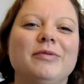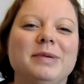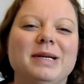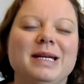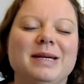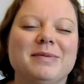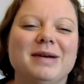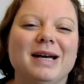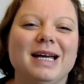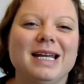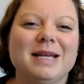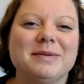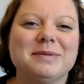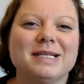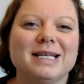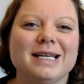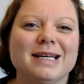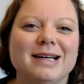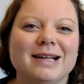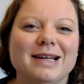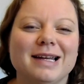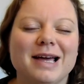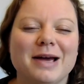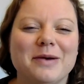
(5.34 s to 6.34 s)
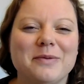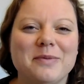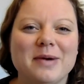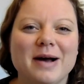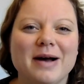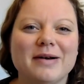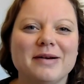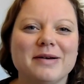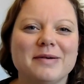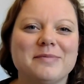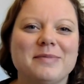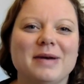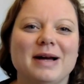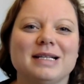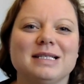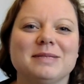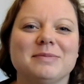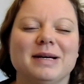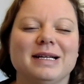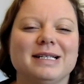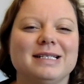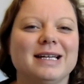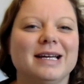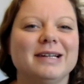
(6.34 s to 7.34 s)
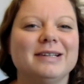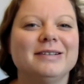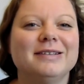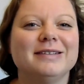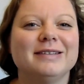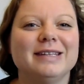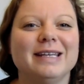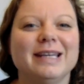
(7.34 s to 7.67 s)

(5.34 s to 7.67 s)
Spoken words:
everybody, my name is Nicola and welcome back to my channel.